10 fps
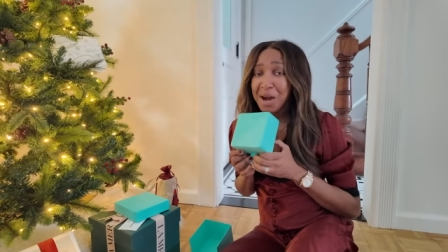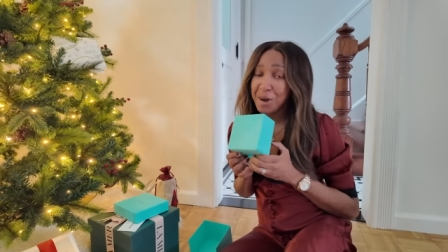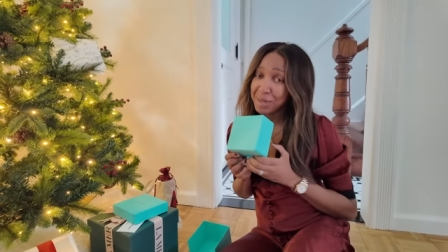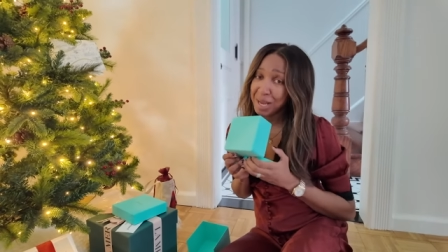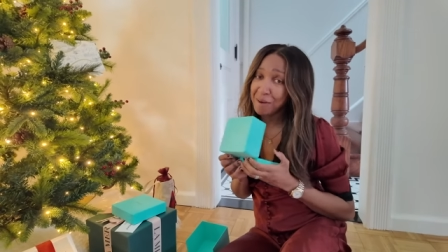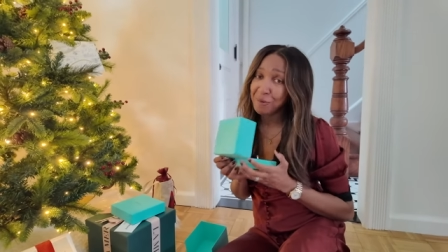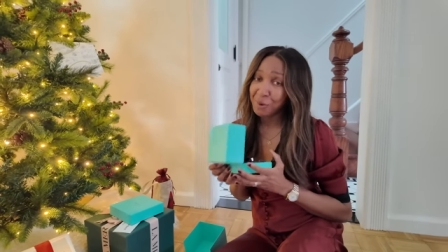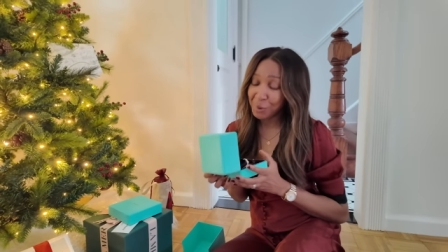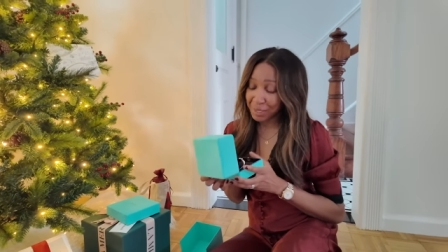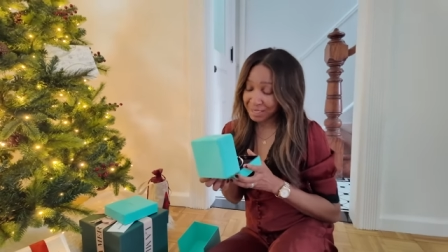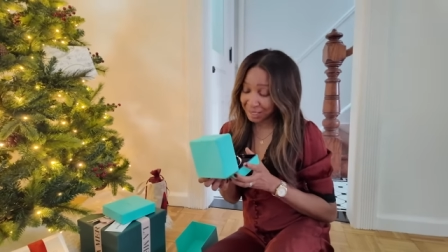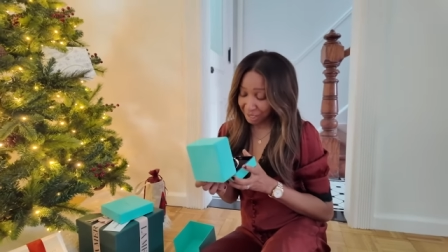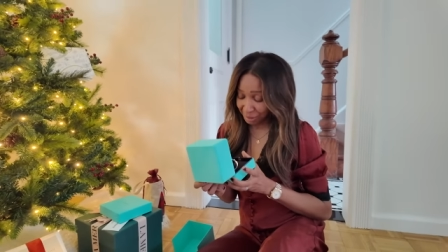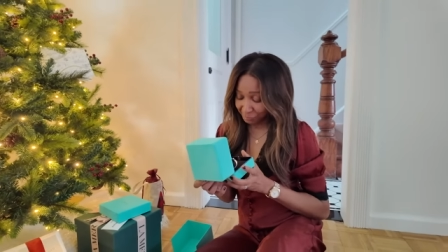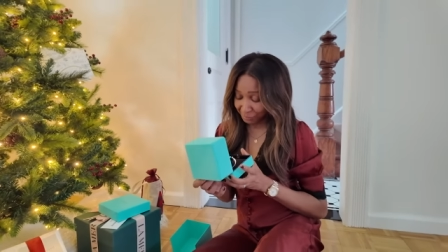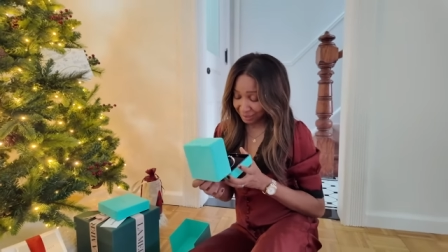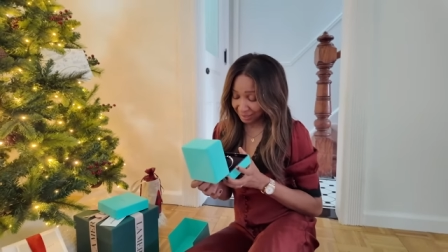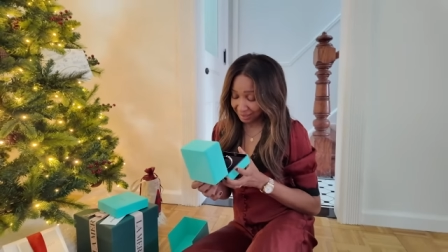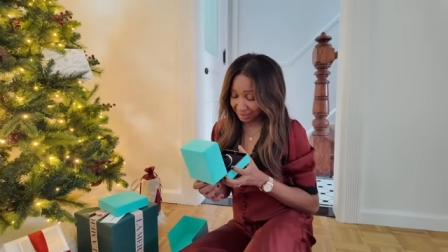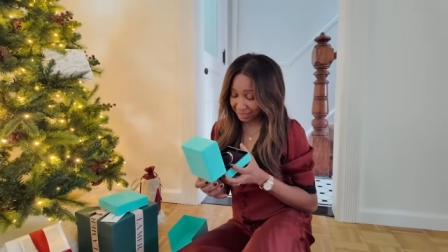Okay, I've always loved
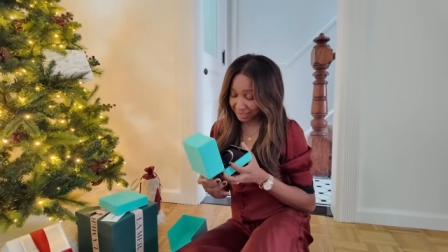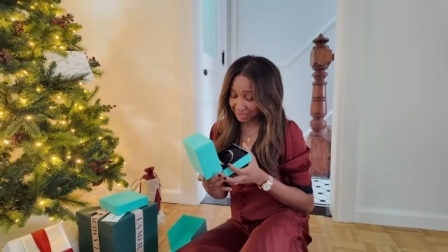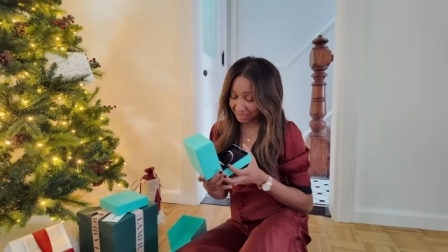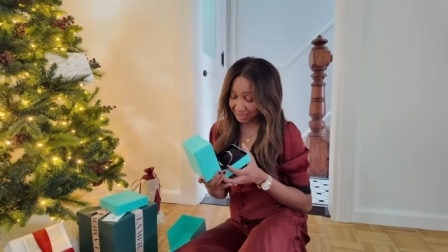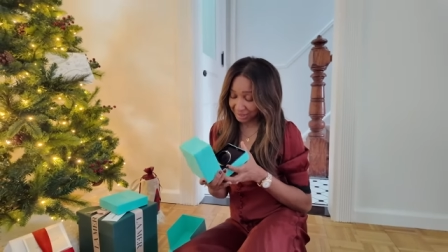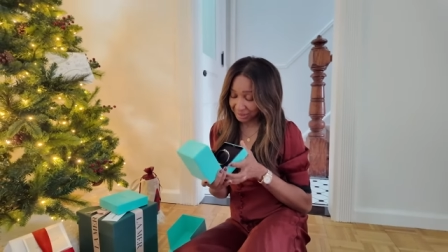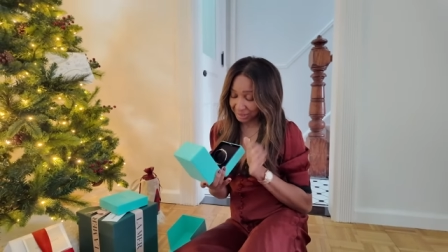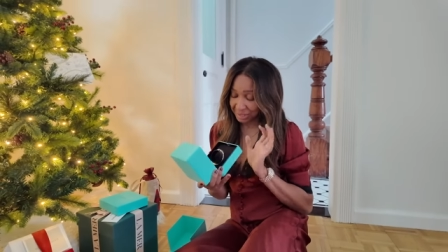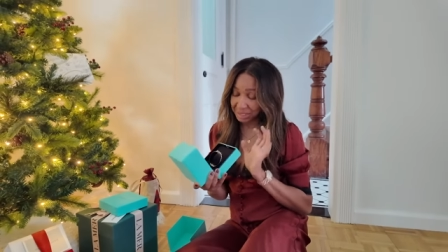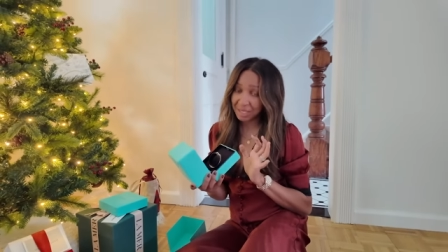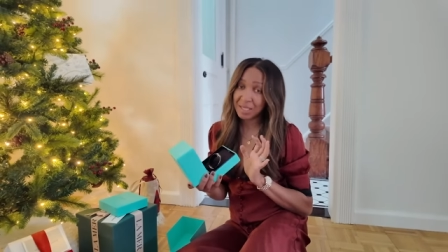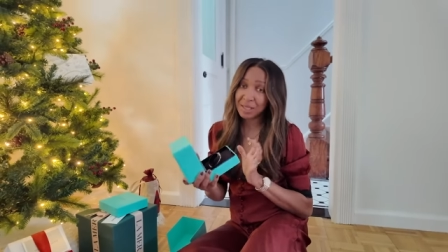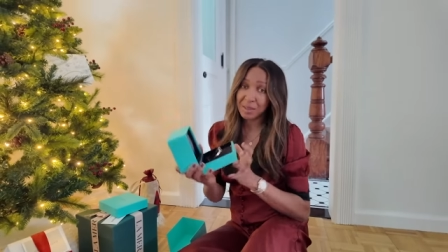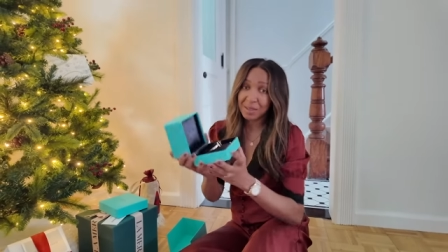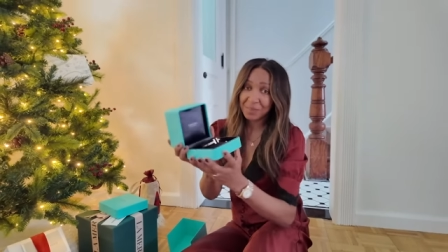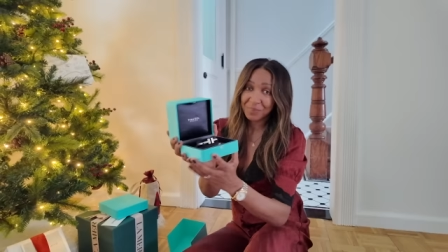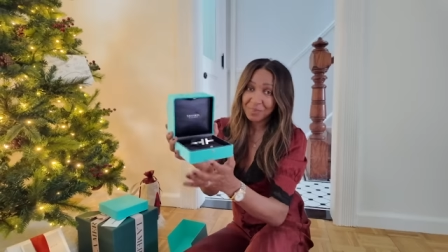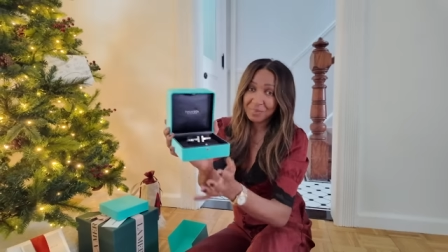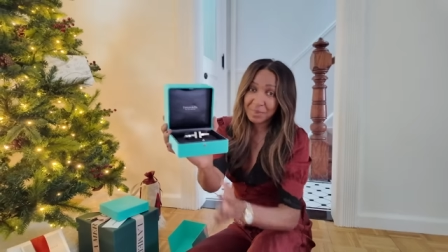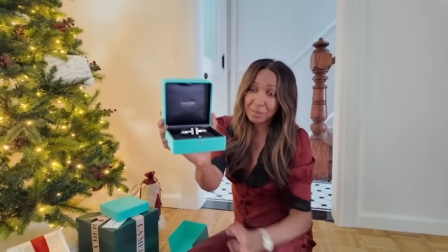this, the tea
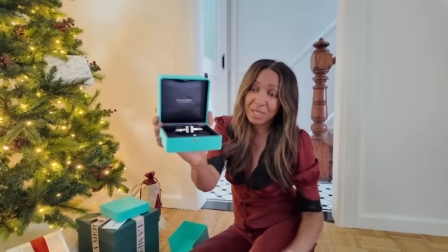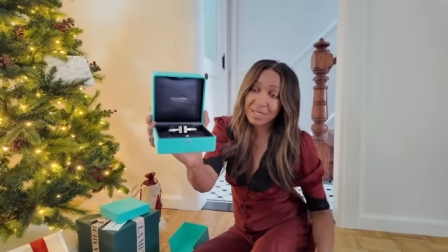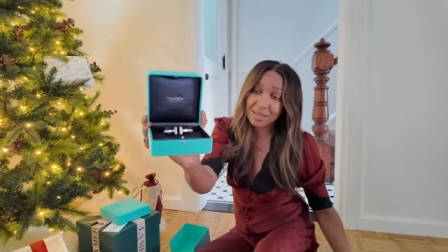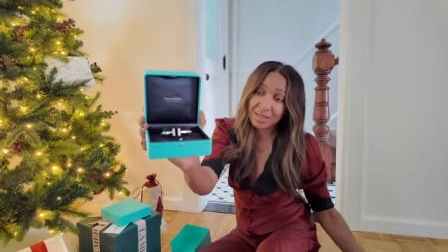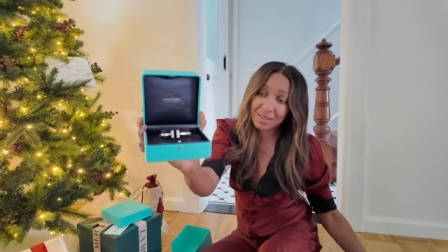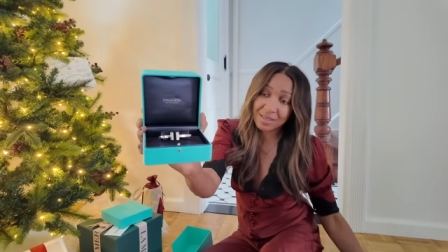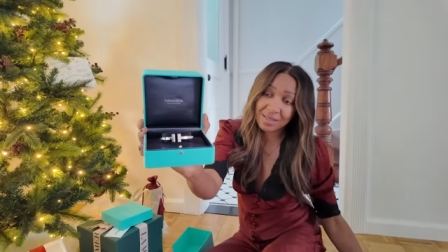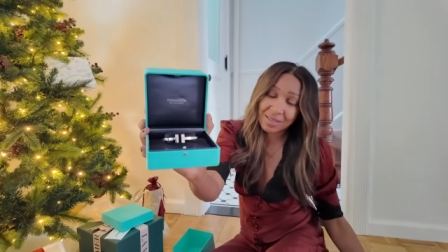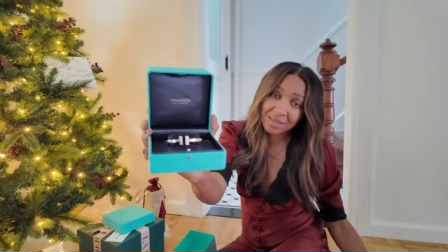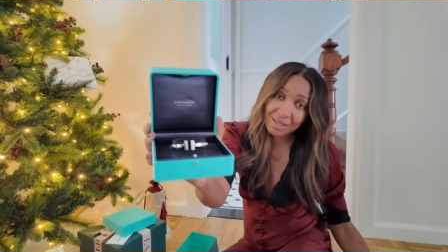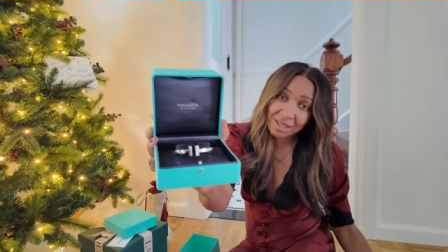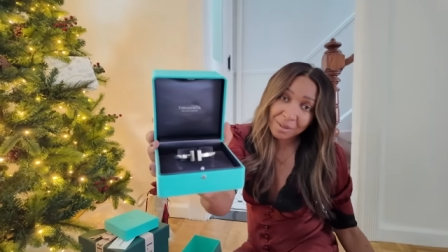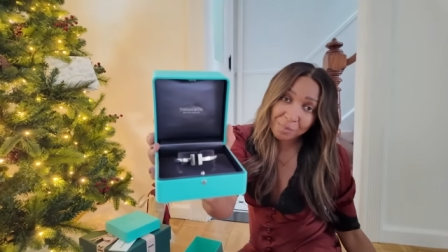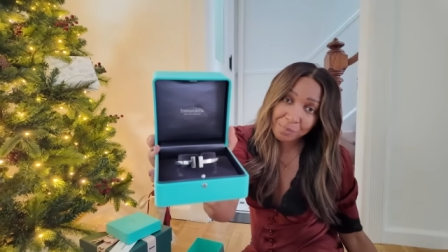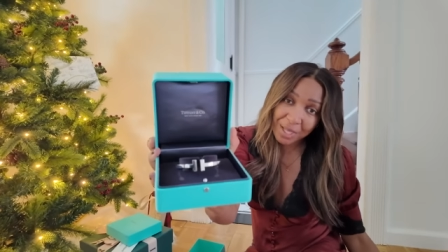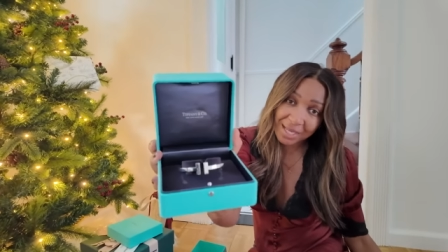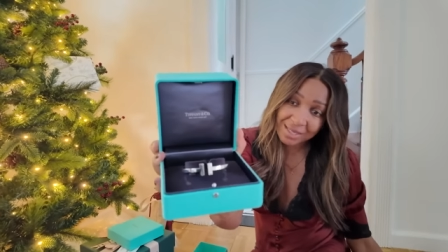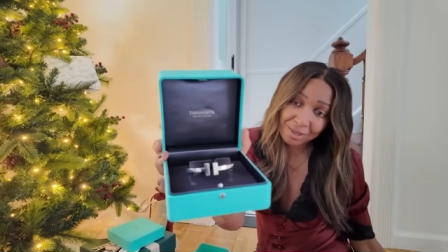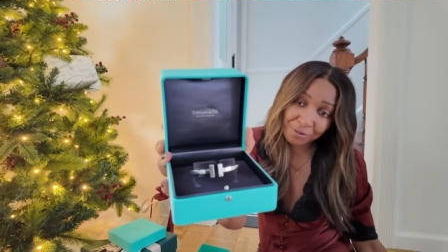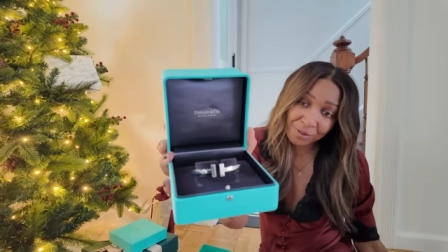bracelet by
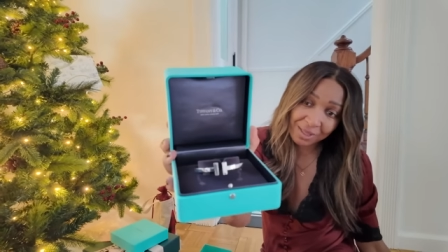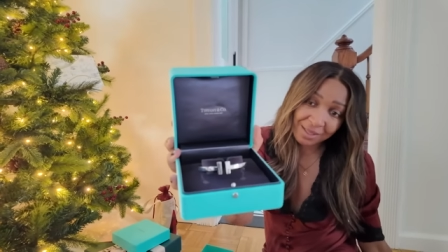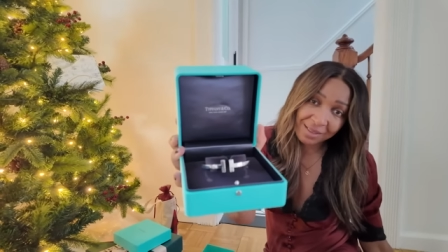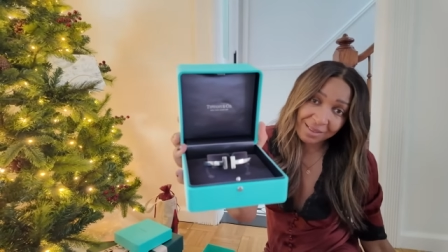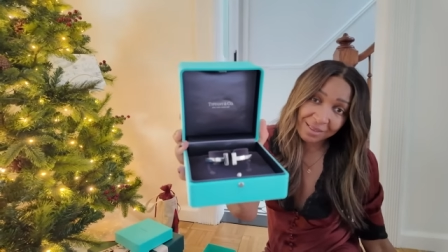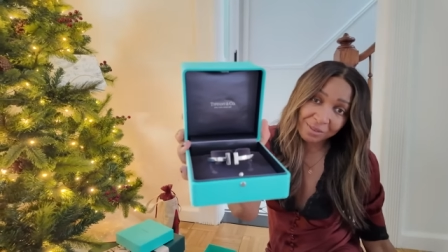Tiffany.